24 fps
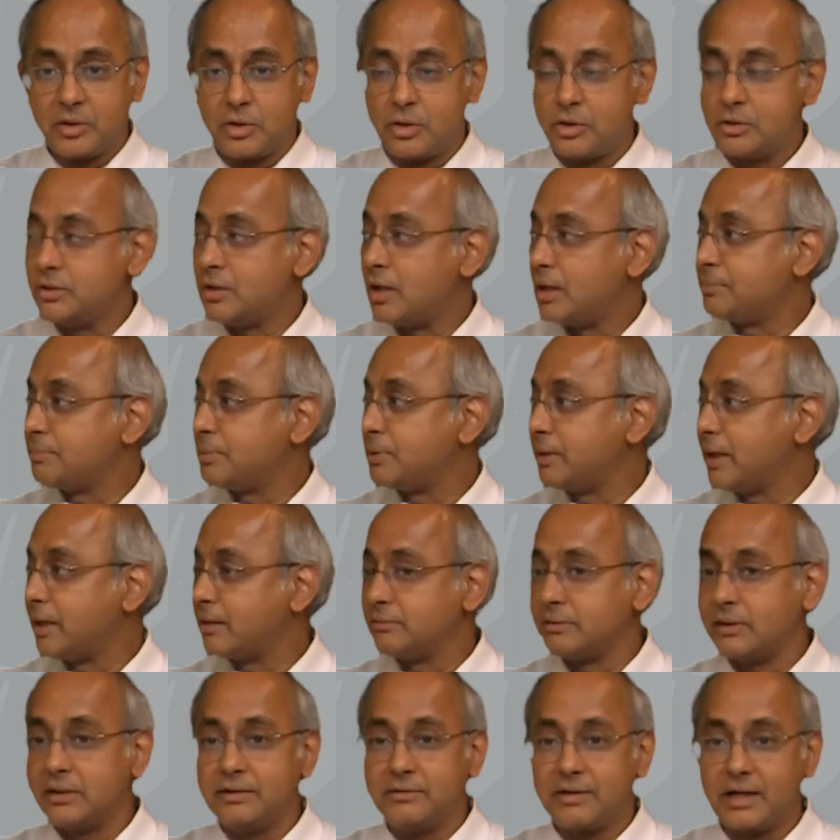could not
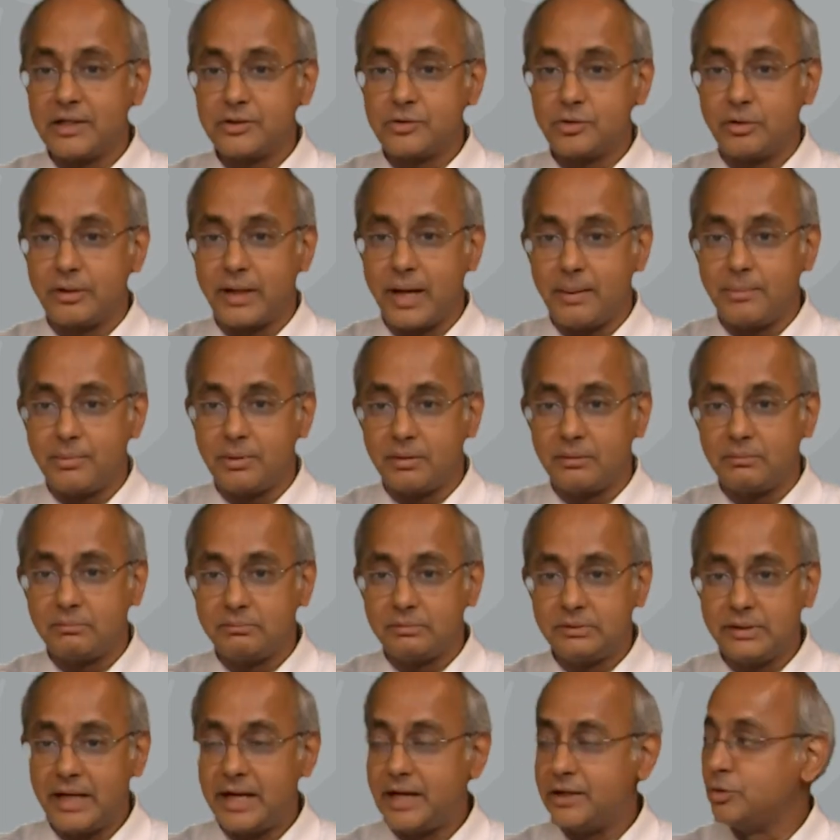protect their intellectual capital.
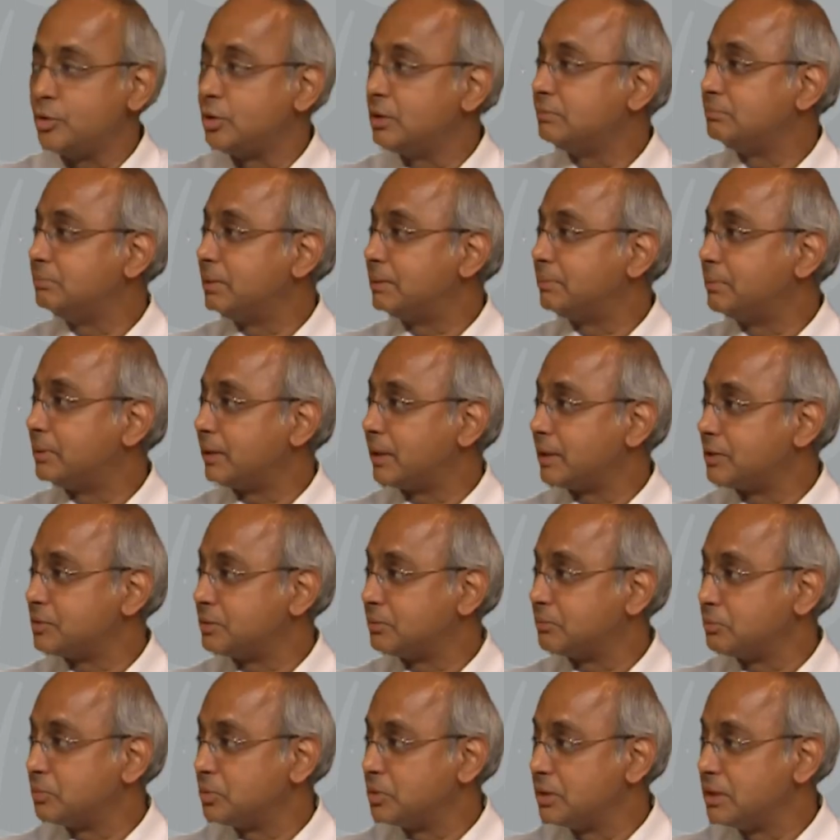They had no big
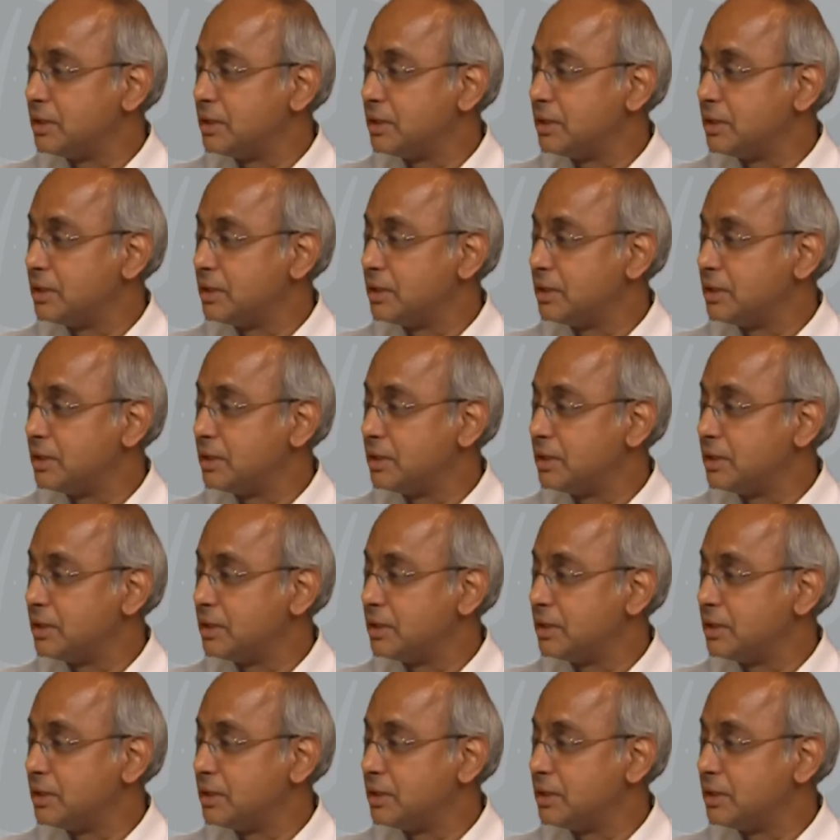protection.